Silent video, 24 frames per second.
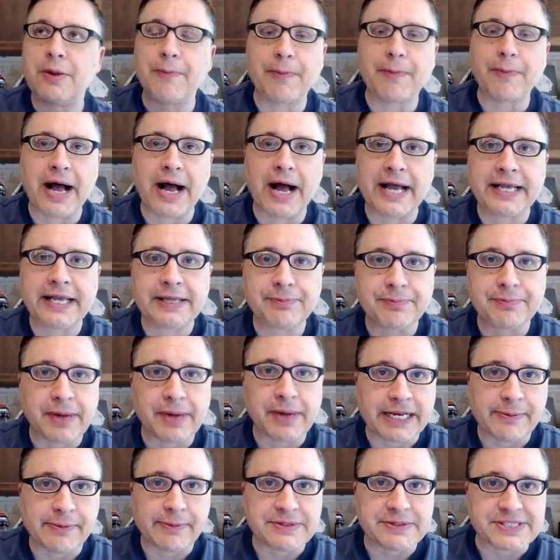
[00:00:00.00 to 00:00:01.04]
my
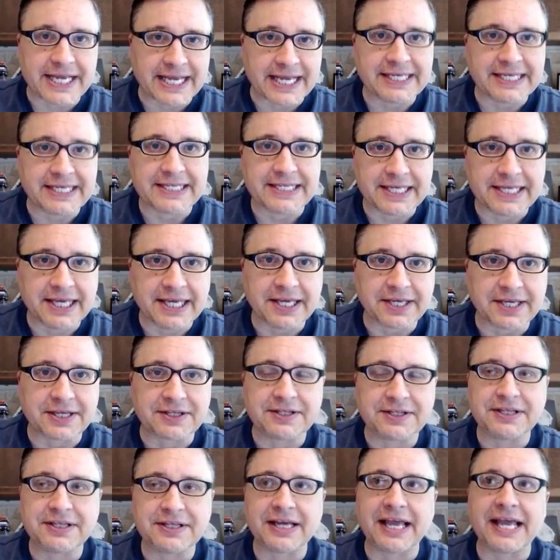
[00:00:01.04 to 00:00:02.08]
name is Andy King,
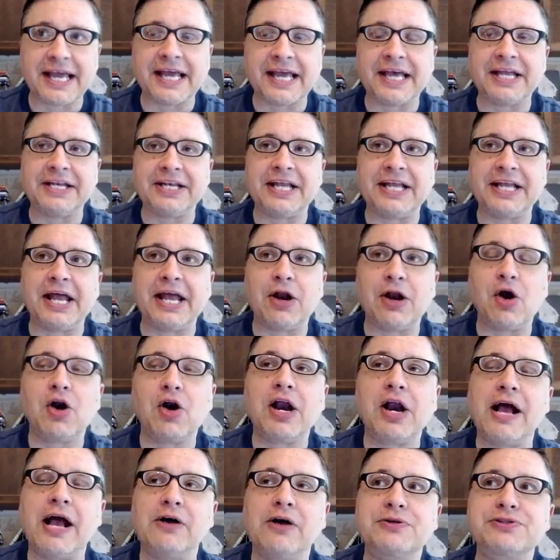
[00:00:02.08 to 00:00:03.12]
and at our
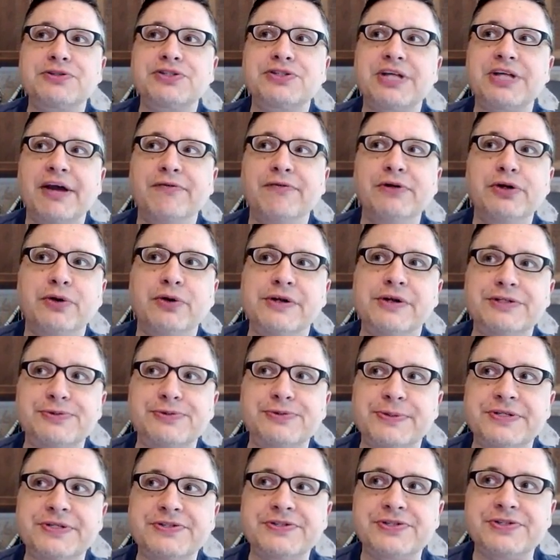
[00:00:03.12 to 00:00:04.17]
house every
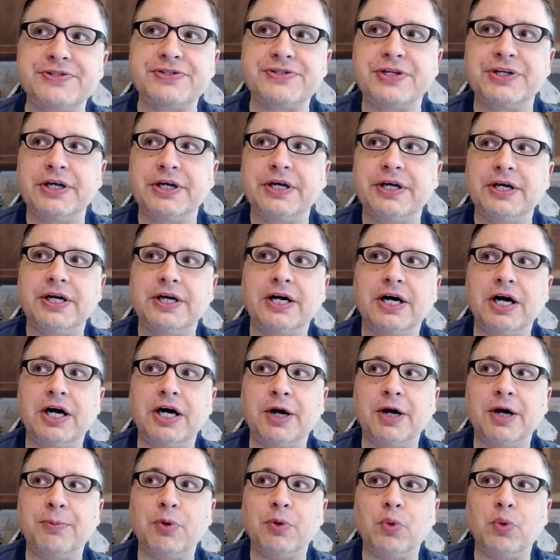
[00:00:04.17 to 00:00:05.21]
Christmas,
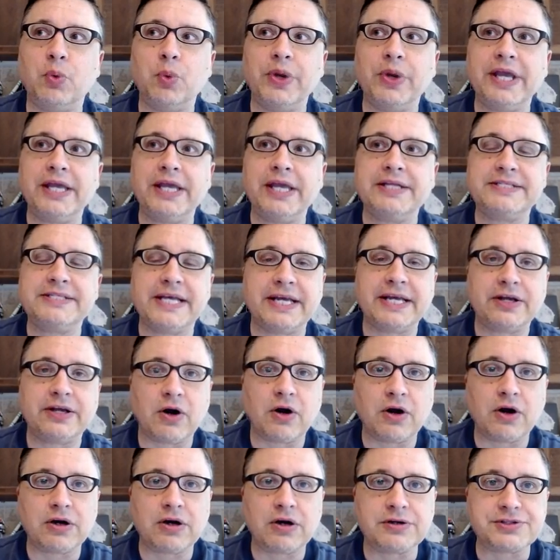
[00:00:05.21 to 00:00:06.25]
we take
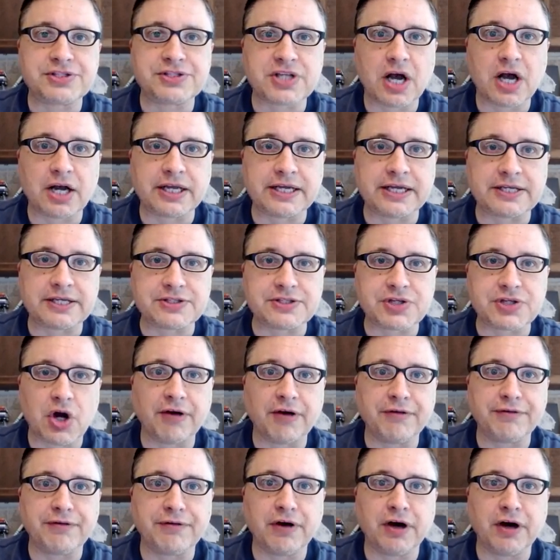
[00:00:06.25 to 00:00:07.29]
our stockings
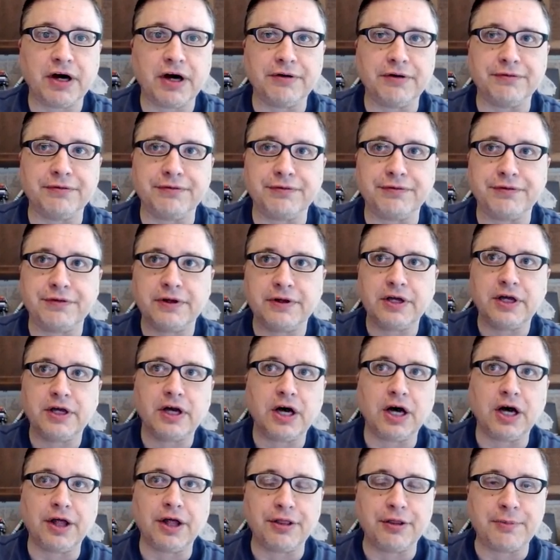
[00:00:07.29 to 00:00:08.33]
off of
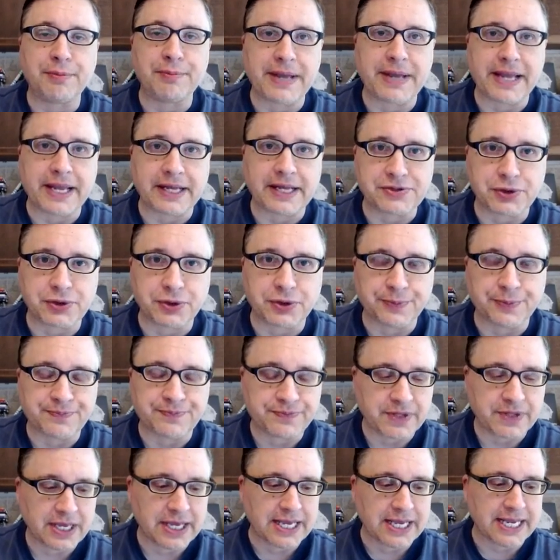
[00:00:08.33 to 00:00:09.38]
the mantle,
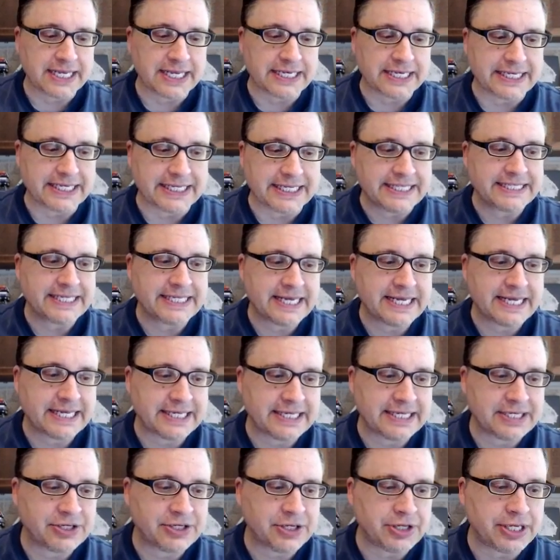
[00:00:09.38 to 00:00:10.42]
and
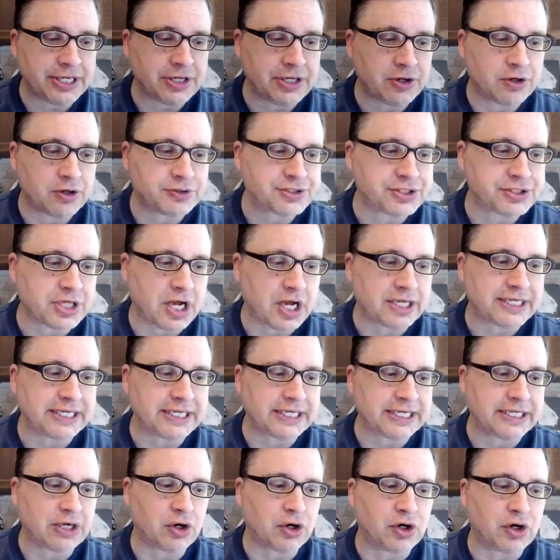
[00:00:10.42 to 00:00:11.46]
in our
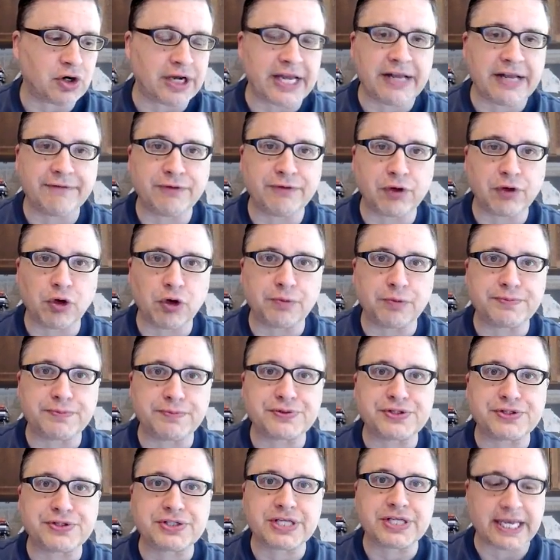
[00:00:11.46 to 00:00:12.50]
stocking are
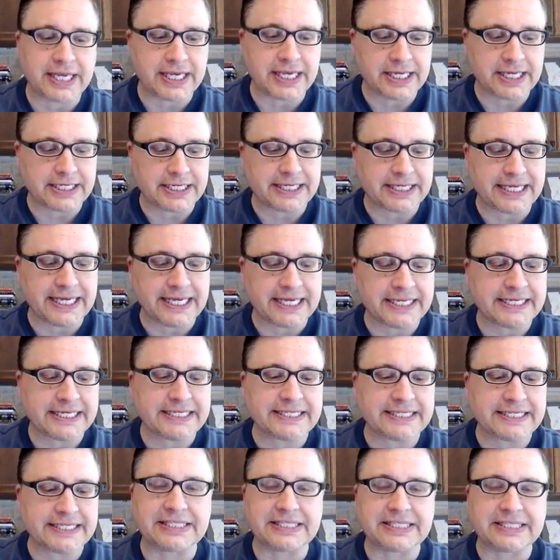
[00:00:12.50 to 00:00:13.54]
envelopes, and in it
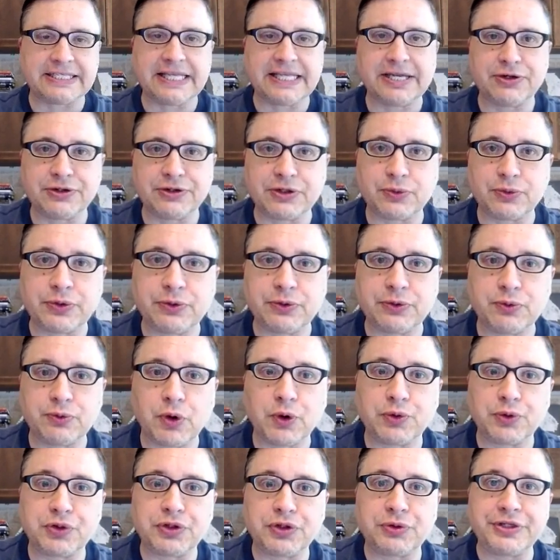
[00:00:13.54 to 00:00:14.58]
is a letter that we
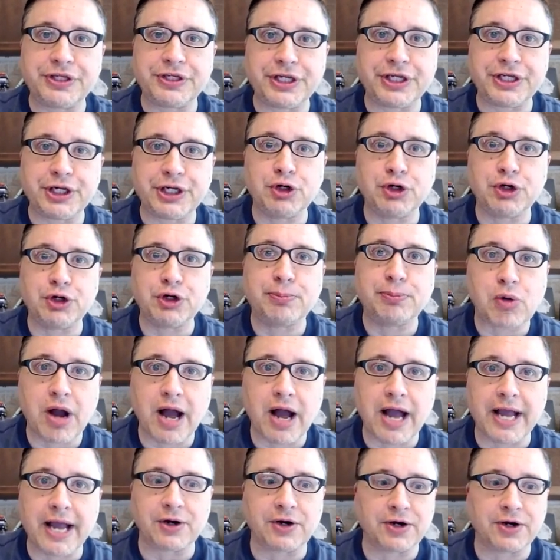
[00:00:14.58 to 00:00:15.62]
wrote the year
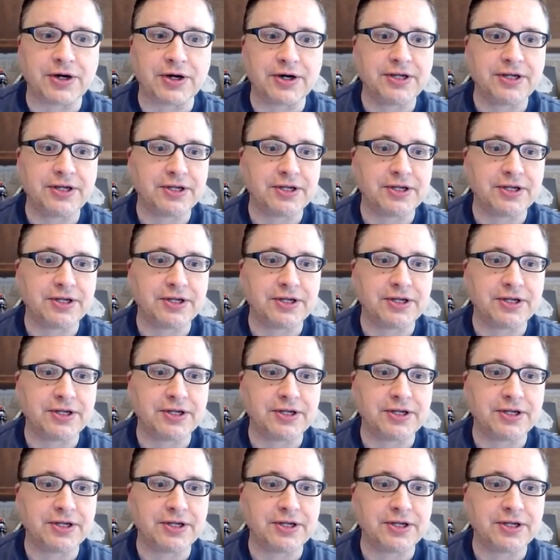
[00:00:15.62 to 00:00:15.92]
prior,